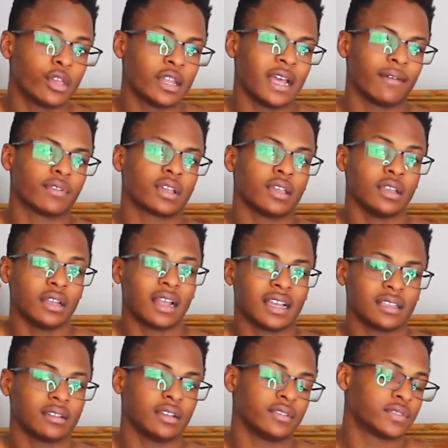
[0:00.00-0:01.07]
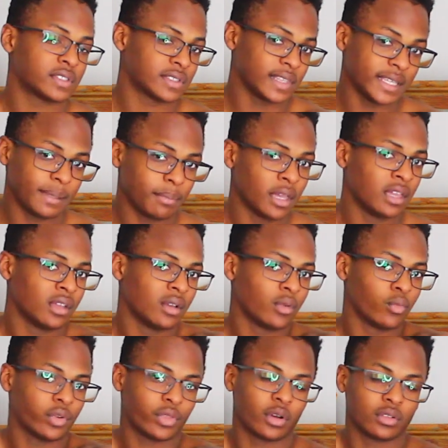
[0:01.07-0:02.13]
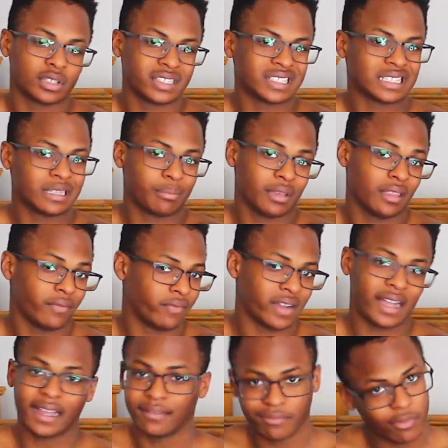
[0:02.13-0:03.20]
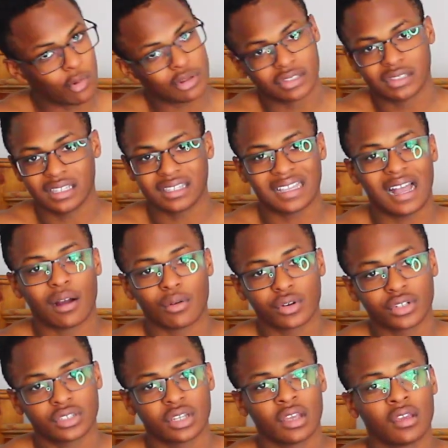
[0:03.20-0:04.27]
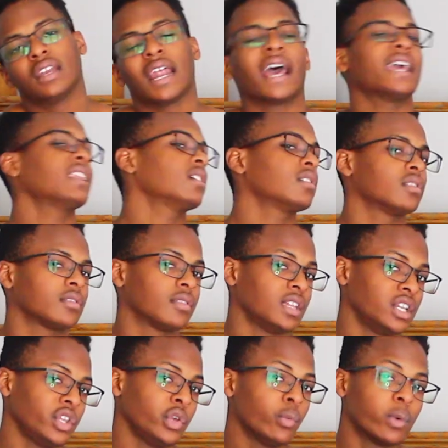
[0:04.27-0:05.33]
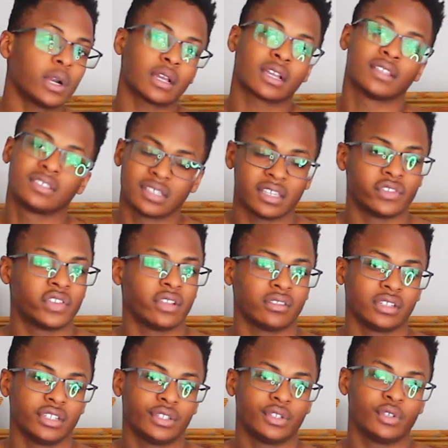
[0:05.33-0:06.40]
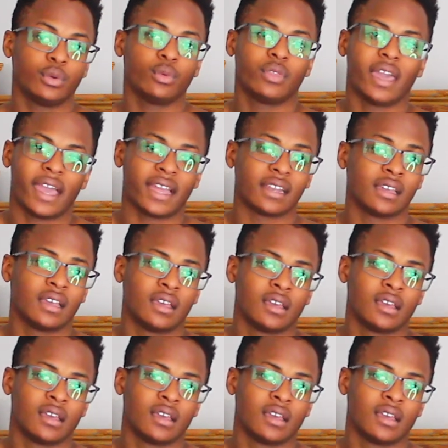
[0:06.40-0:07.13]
can have a good night of sleep with only sleeping 5 or 6 hours a night, then you want to consistently do that.